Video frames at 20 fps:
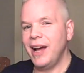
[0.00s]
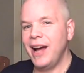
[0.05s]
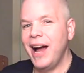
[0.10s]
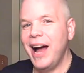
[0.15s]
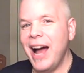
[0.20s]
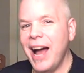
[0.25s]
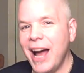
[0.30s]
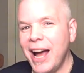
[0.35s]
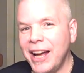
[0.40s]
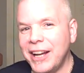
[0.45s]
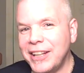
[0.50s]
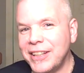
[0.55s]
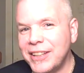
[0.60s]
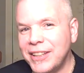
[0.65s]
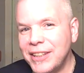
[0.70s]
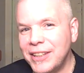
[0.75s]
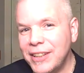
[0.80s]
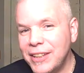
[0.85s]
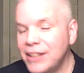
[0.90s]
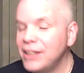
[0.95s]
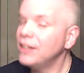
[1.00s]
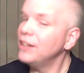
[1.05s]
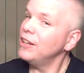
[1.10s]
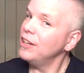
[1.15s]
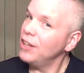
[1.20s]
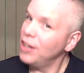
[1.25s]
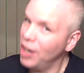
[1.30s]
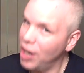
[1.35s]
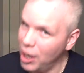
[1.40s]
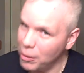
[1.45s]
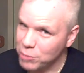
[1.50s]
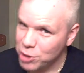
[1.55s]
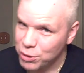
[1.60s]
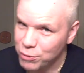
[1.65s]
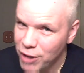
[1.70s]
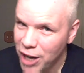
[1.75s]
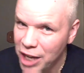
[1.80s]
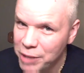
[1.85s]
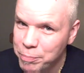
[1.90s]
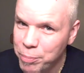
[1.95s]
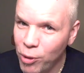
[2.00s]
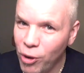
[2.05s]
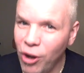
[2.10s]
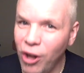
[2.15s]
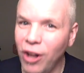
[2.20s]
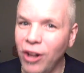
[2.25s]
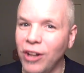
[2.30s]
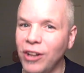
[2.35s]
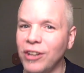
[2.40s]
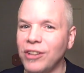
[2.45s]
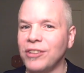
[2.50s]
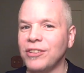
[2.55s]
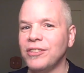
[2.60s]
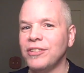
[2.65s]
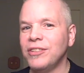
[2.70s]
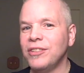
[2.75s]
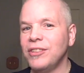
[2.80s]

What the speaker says: Hi, I'm Gerard Paul,